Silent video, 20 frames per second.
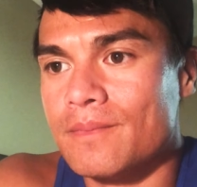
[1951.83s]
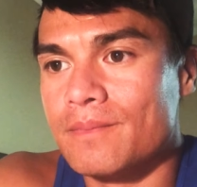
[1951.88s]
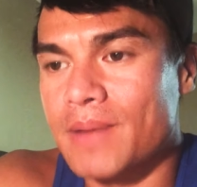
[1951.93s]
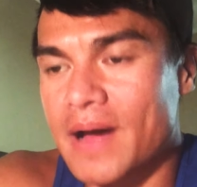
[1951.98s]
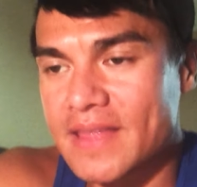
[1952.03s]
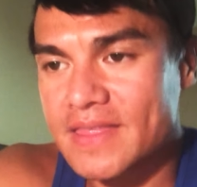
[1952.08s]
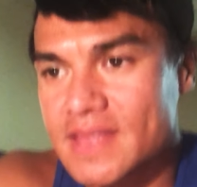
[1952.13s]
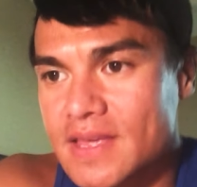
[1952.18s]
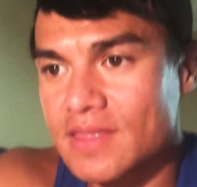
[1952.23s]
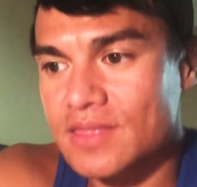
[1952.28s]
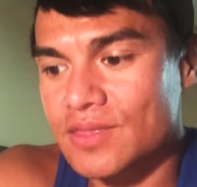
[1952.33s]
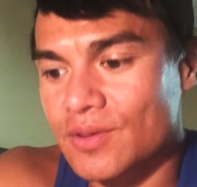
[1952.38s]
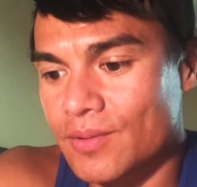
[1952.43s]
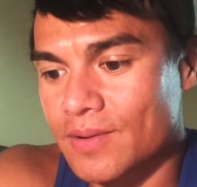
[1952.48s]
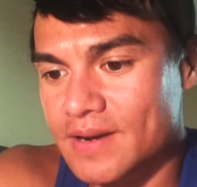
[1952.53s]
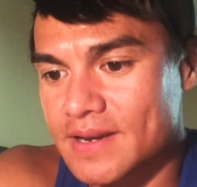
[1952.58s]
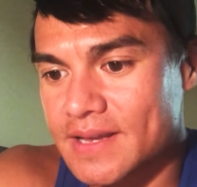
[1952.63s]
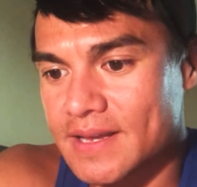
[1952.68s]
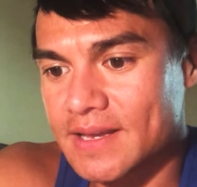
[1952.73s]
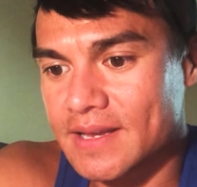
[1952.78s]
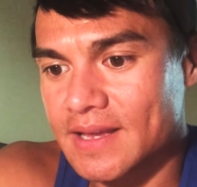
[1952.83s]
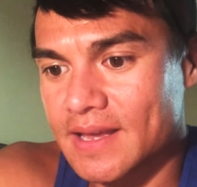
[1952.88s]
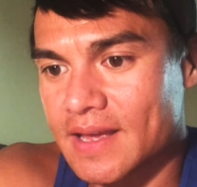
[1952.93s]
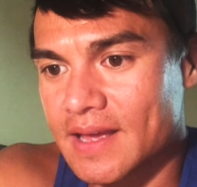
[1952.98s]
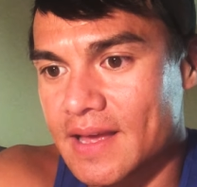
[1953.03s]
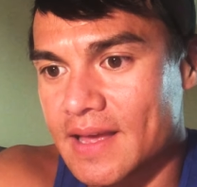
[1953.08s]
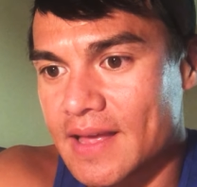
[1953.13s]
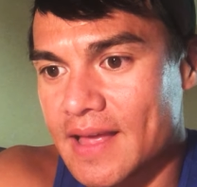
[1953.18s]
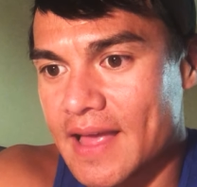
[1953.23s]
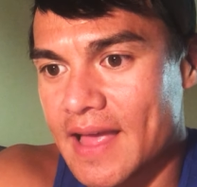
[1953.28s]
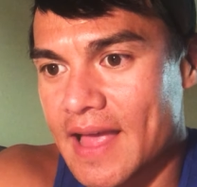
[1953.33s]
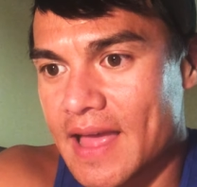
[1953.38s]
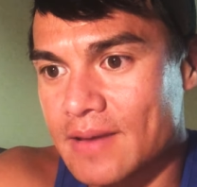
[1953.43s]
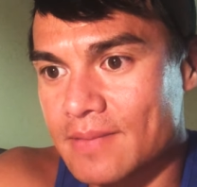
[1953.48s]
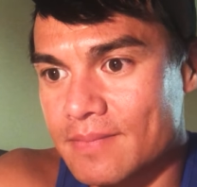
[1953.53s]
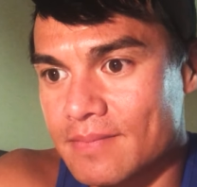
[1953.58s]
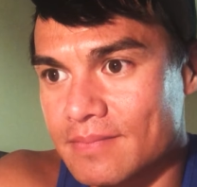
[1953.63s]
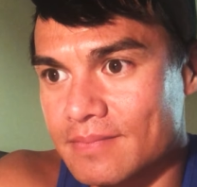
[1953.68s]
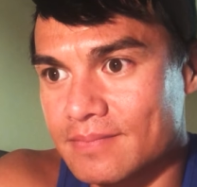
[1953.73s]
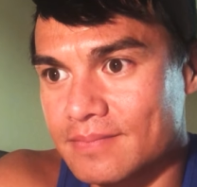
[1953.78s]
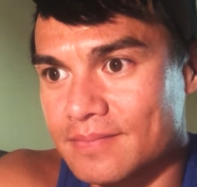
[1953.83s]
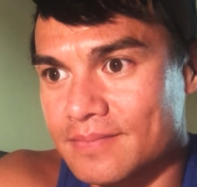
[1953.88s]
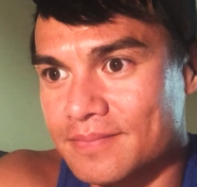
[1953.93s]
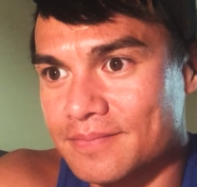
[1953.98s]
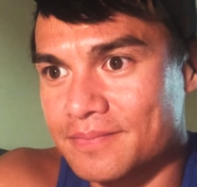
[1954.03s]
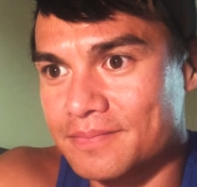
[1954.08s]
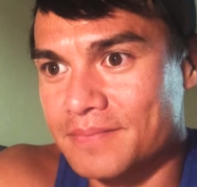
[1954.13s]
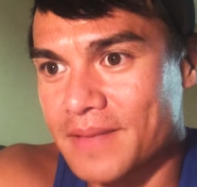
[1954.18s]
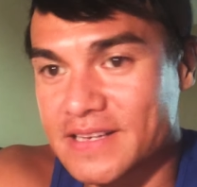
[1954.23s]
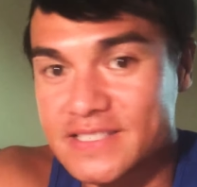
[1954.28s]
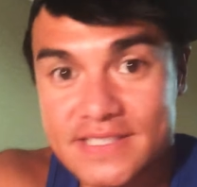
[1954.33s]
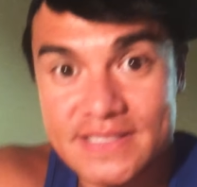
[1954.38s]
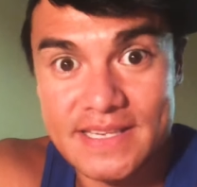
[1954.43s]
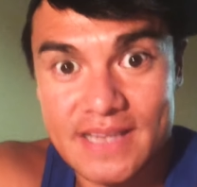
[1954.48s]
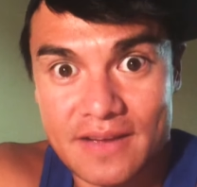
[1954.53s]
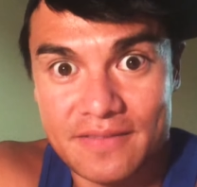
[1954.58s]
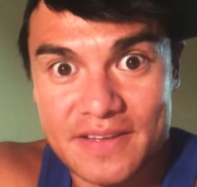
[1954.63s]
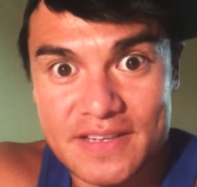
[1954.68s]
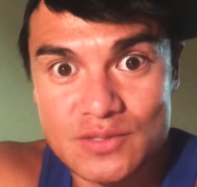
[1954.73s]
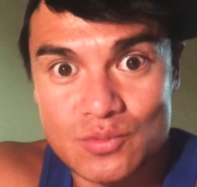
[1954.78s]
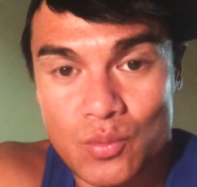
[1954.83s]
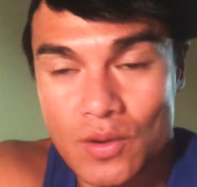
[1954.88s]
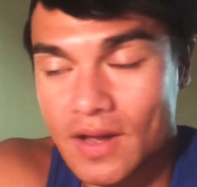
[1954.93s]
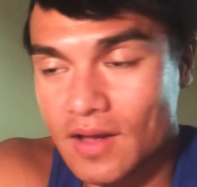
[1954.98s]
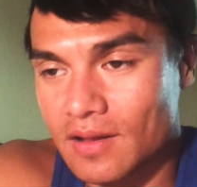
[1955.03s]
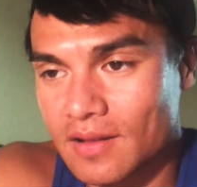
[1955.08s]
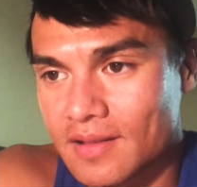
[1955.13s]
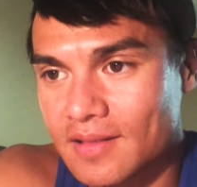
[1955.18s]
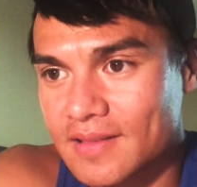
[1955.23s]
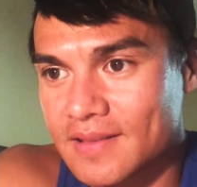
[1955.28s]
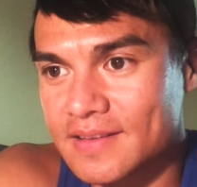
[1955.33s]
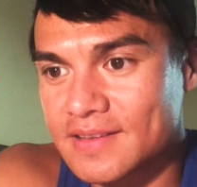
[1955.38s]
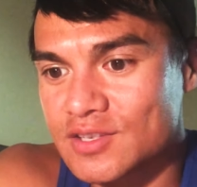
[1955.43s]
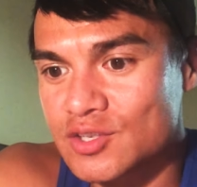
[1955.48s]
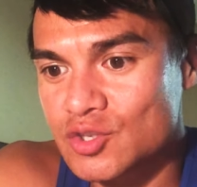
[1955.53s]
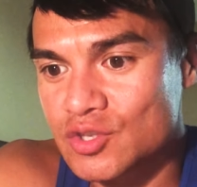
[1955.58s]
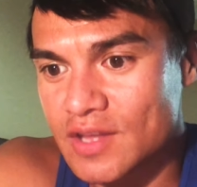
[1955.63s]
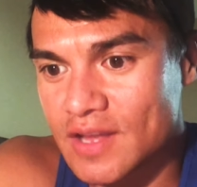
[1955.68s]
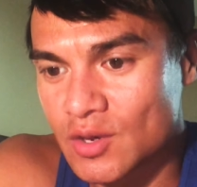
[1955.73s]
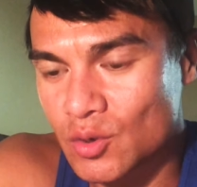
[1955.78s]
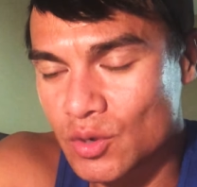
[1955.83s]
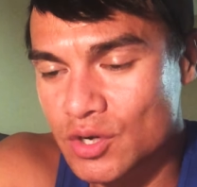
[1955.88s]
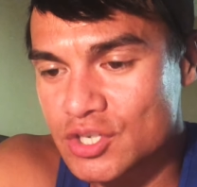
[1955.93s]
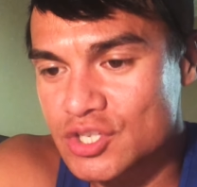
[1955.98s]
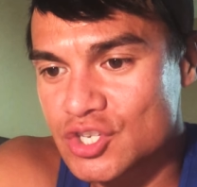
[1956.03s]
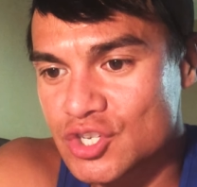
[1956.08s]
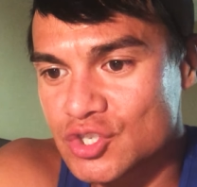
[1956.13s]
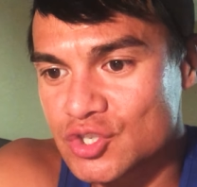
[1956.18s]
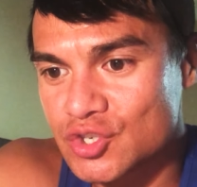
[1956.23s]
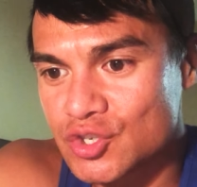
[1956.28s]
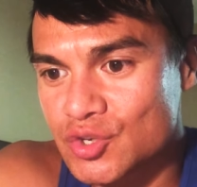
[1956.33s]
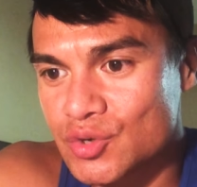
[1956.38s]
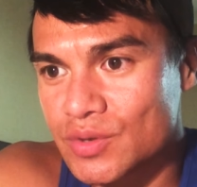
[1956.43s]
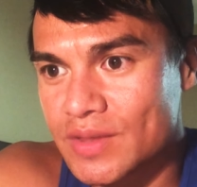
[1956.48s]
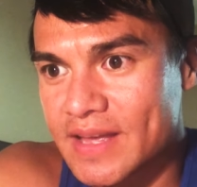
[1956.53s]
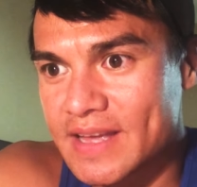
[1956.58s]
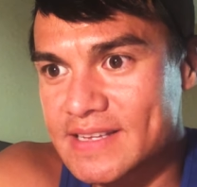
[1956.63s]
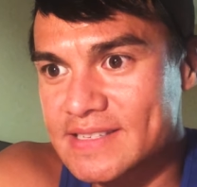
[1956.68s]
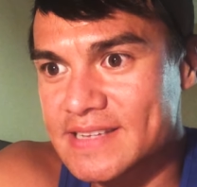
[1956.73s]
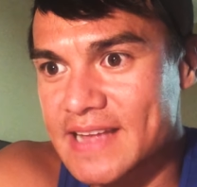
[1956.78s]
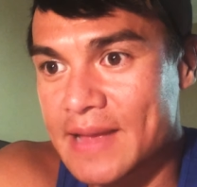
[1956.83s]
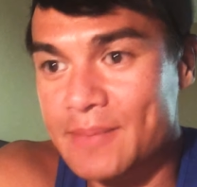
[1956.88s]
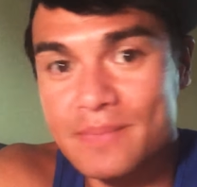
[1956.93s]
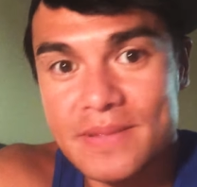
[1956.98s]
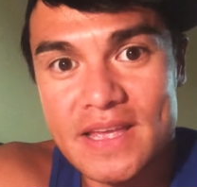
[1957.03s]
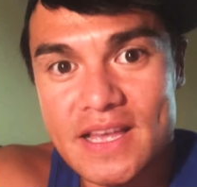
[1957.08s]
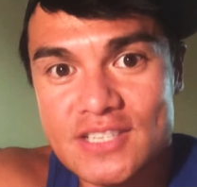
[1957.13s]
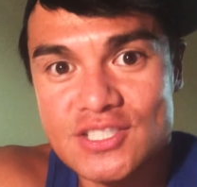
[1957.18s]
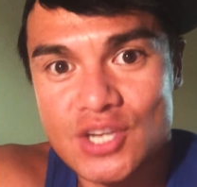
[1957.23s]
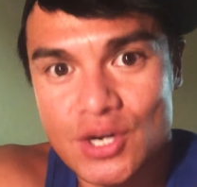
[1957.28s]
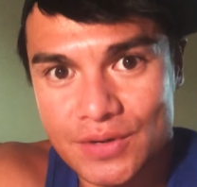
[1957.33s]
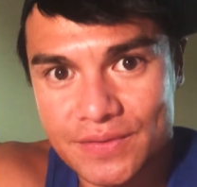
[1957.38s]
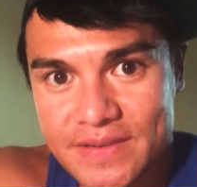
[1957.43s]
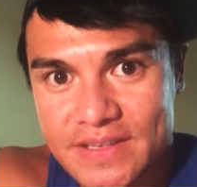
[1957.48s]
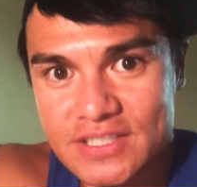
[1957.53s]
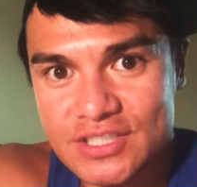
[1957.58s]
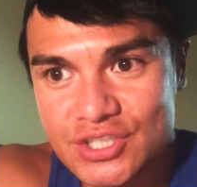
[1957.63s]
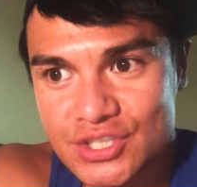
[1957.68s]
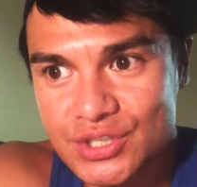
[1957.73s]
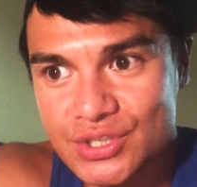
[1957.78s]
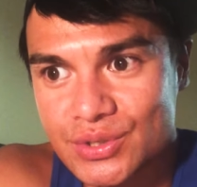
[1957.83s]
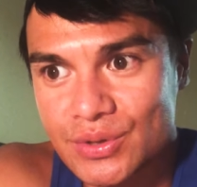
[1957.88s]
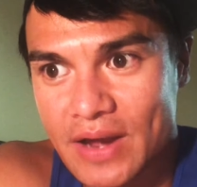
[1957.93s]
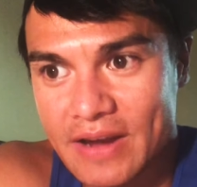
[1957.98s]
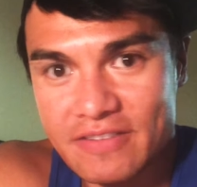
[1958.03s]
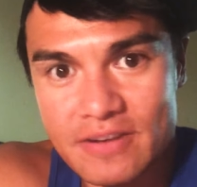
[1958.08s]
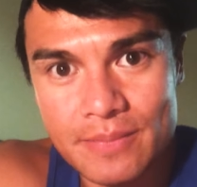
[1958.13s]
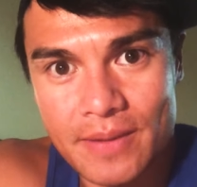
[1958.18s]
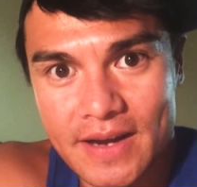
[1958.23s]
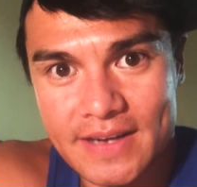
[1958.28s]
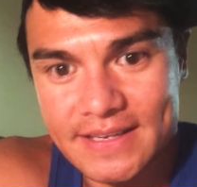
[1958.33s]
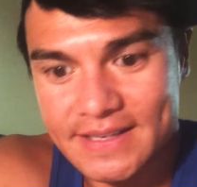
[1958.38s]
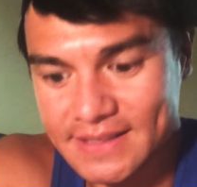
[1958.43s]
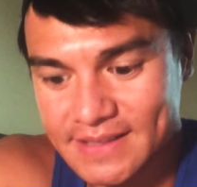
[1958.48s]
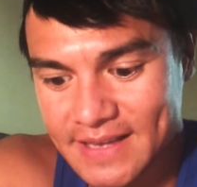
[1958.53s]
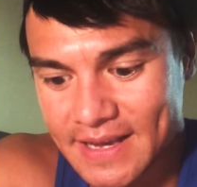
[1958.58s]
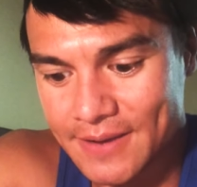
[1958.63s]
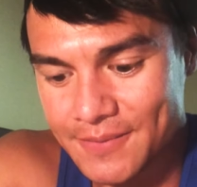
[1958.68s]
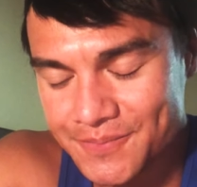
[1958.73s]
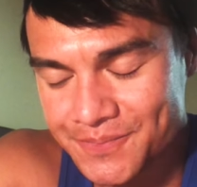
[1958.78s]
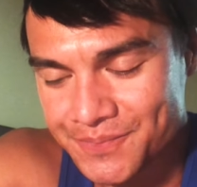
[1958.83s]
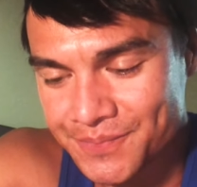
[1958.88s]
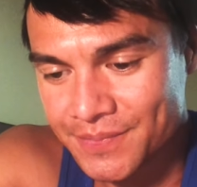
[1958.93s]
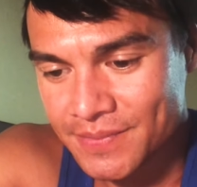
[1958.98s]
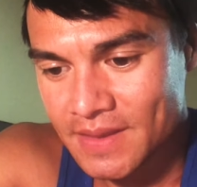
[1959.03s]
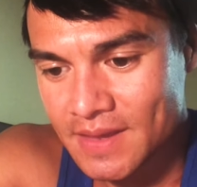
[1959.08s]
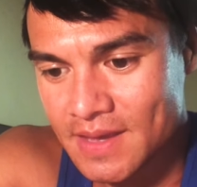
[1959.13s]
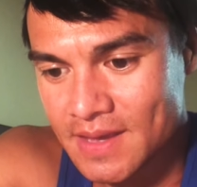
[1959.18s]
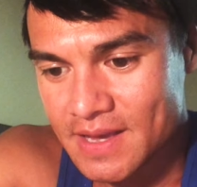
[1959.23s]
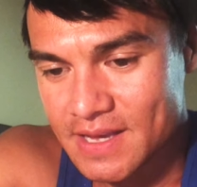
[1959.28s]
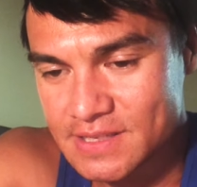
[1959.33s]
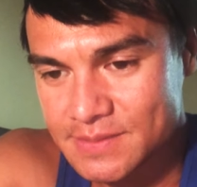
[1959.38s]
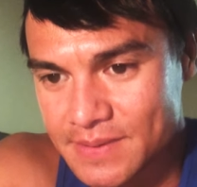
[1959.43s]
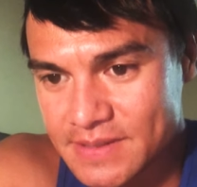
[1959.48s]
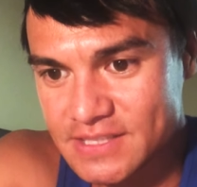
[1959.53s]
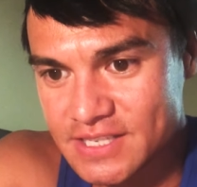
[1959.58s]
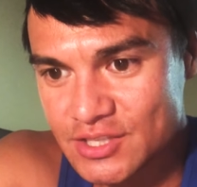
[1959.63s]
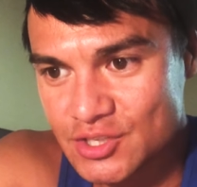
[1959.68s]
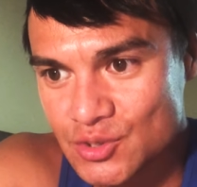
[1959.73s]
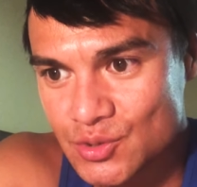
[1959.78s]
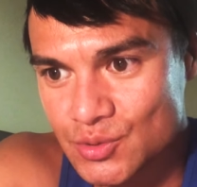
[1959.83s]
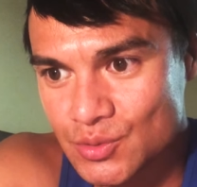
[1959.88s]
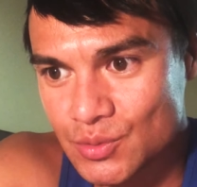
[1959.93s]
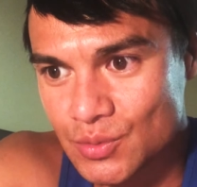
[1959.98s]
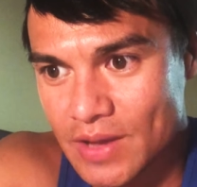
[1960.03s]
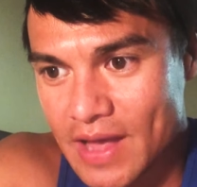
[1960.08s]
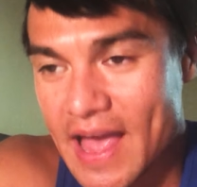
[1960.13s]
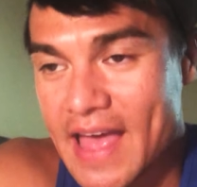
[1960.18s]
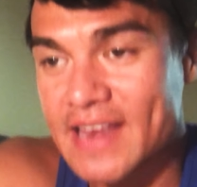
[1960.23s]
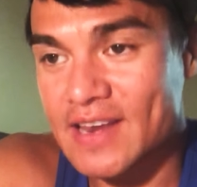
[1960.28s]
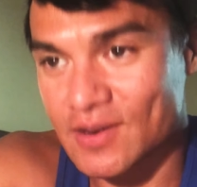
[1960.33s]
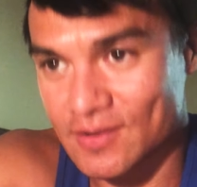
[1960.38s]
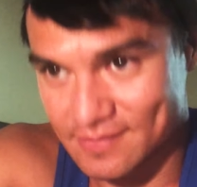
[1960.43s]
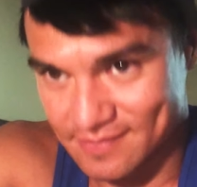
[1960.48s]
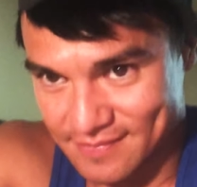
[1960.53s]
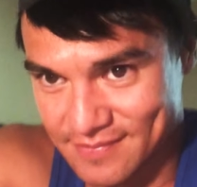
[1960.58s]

by the authority and majesty of his will in order to do this and be a servant to everybody yeah especially to and